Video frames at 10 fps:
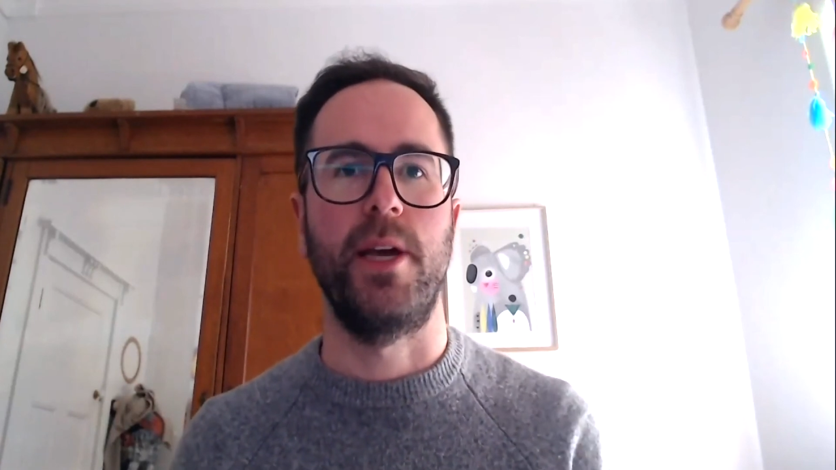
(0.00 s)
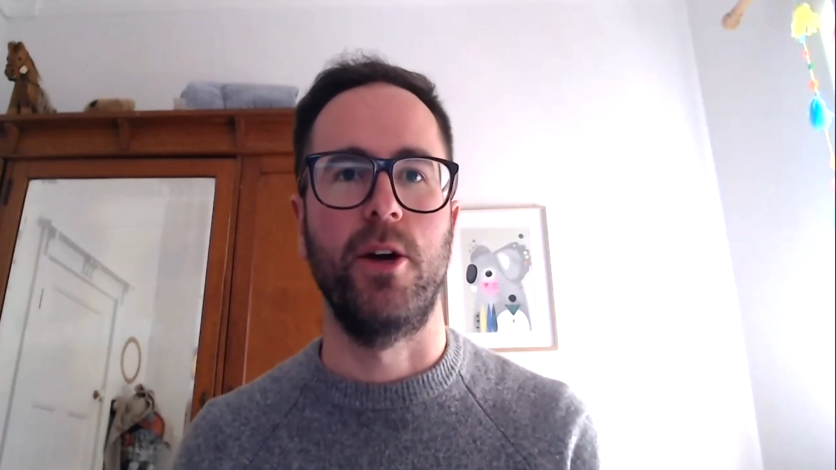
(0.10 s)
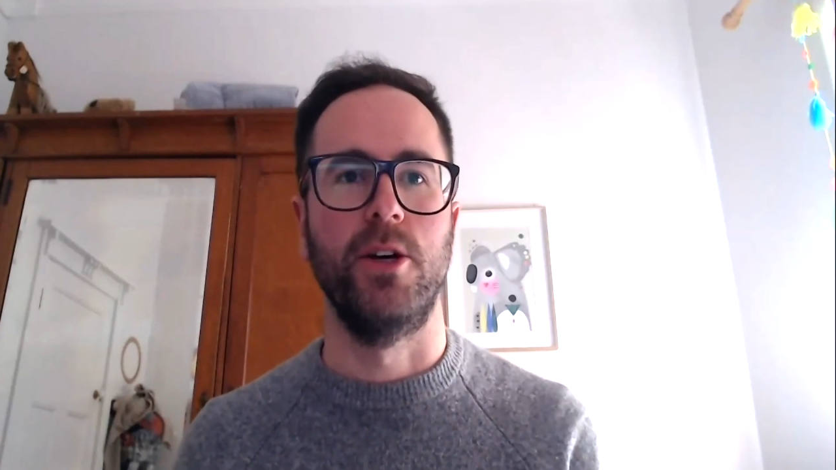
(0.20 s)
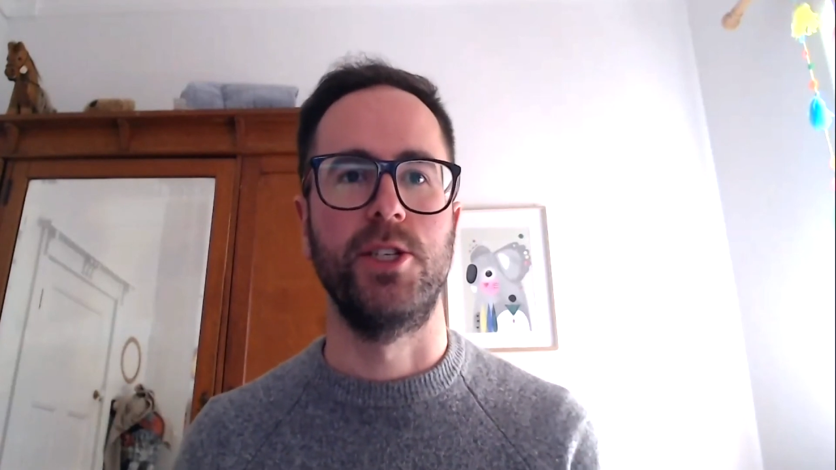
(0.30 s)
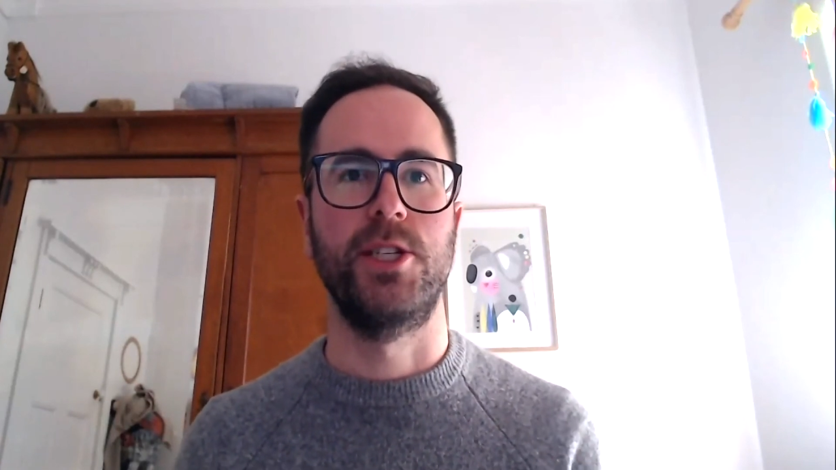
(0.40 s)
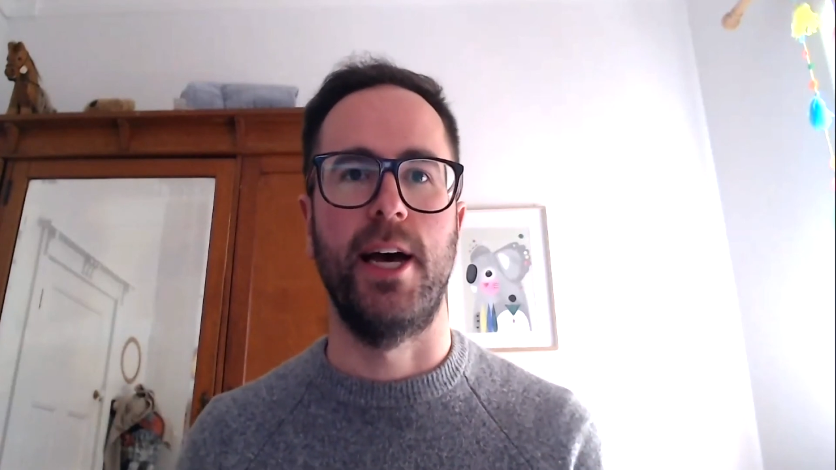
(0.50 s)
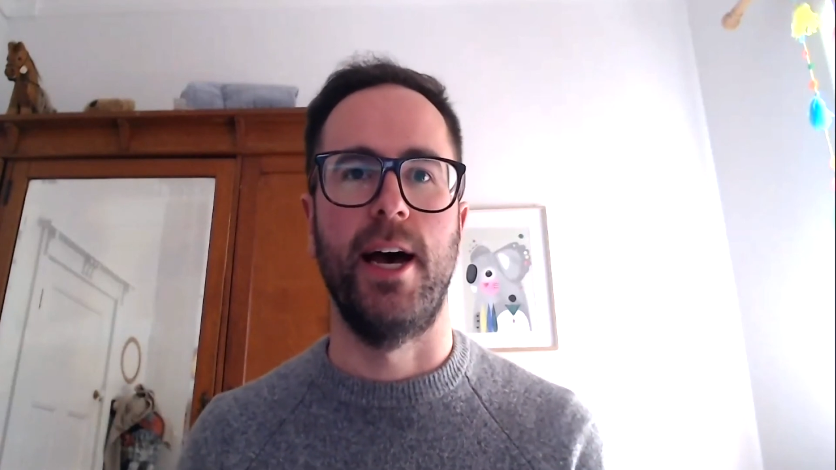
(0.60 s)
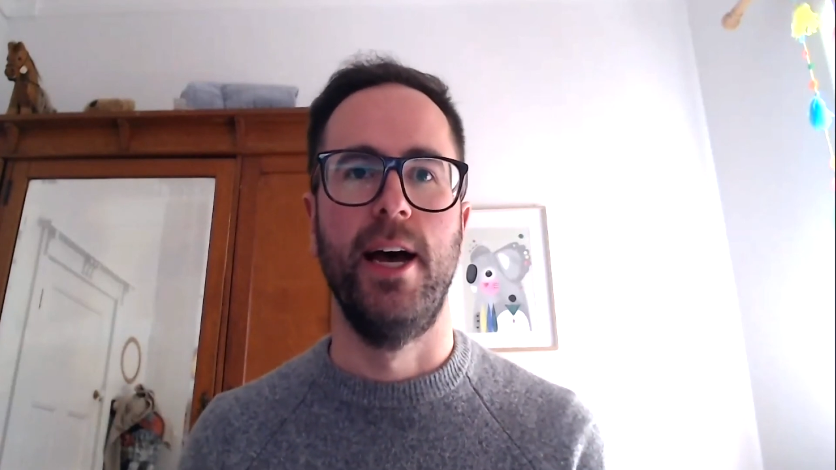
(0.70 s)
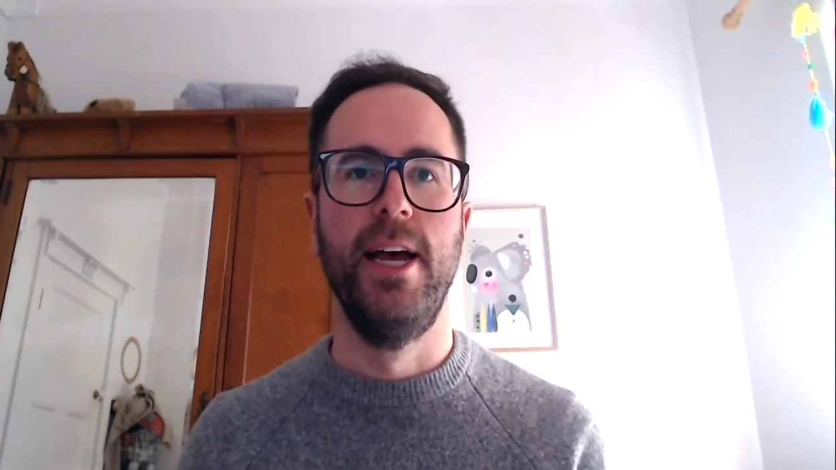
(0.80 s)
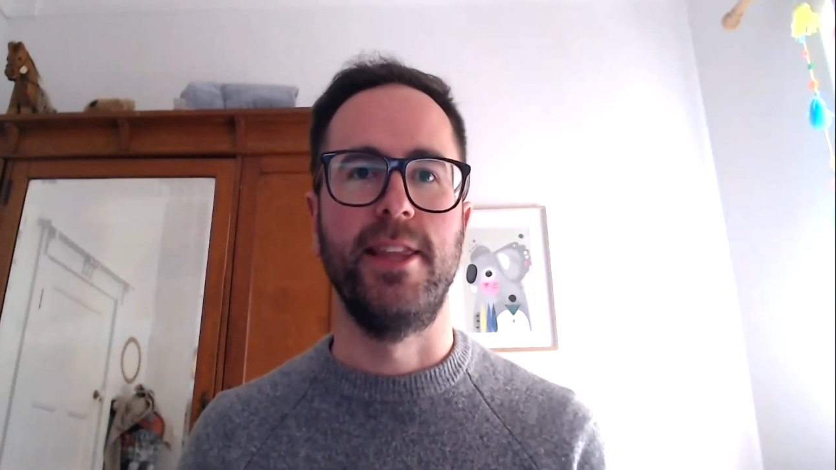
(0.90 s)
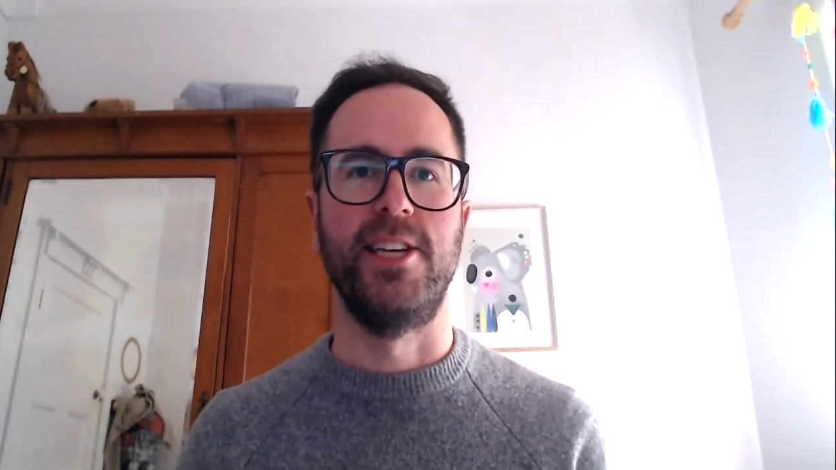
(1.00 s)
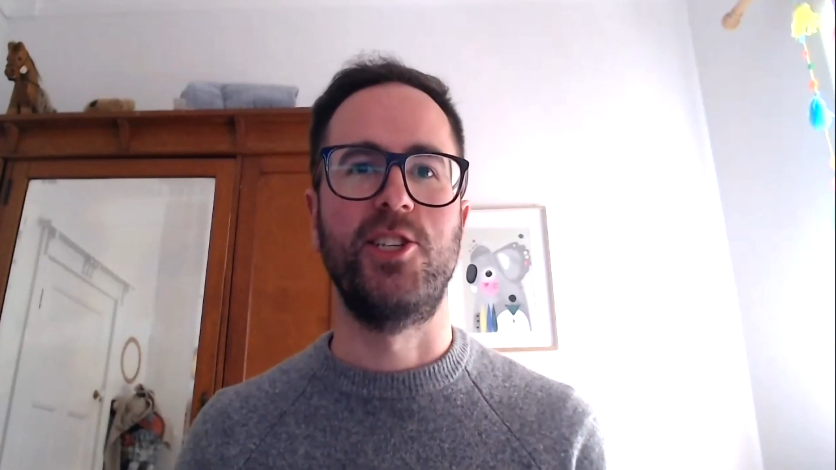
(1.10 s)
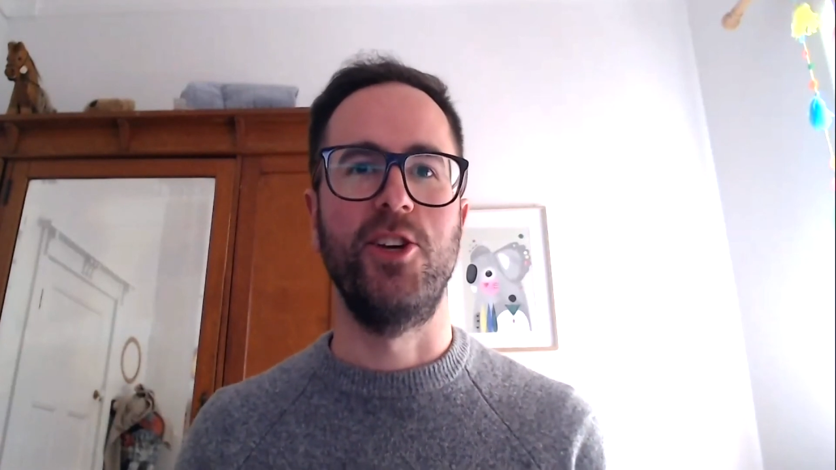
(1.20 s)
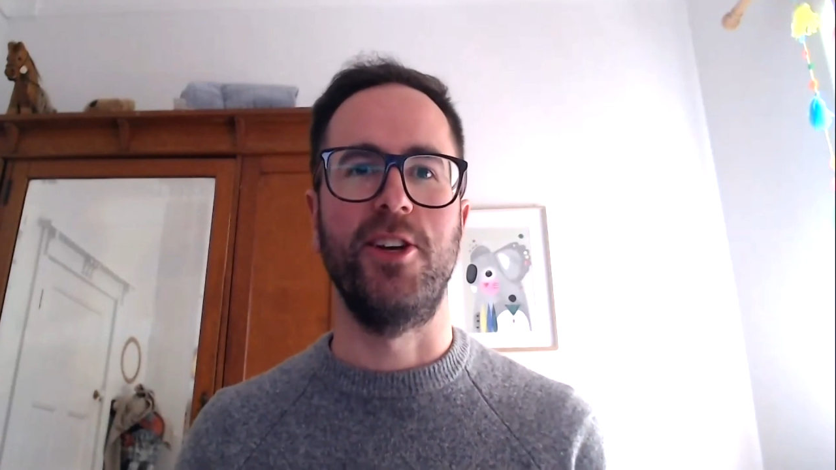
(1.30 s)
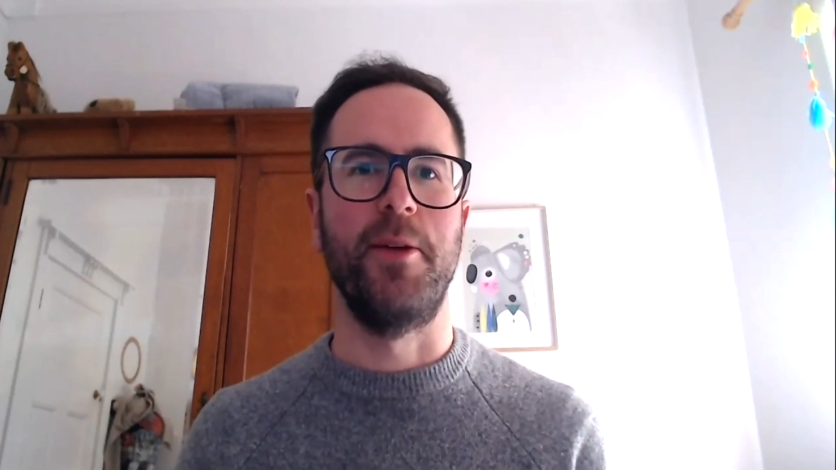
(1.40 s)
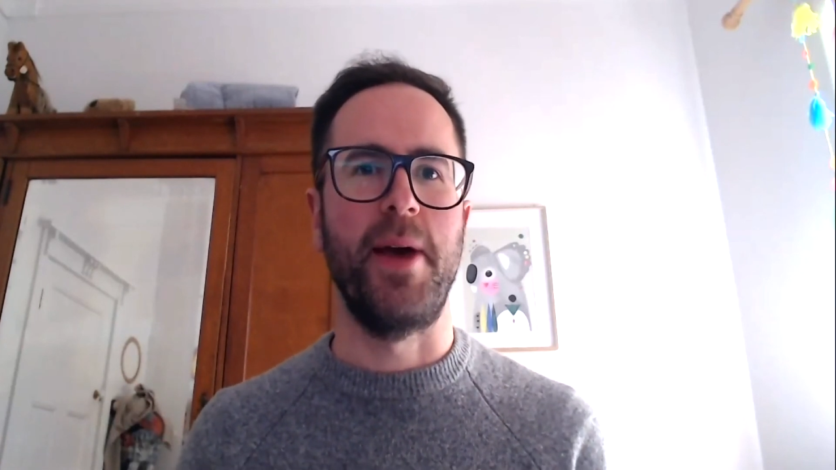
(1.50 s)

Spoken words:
because there's a certain